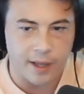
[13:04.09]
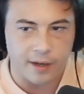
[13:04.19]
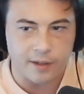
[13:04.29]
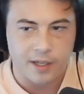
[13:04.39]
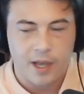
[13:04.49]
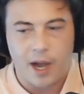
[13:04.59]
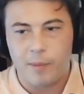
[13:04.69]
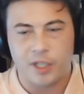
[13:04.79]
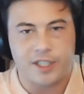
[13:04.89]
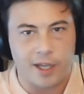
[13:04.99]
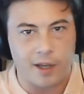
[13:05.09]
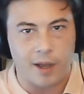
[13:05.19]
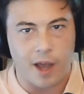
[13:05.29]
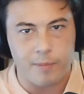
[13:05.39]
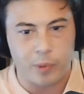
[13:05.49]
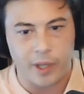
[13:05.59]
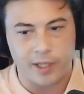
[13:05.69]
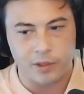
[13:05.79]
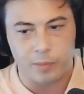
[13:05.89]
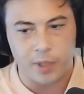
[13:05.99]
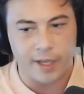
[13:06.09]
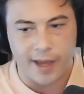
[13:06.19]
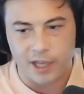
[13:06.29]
And I'm not saying I, I plan to be an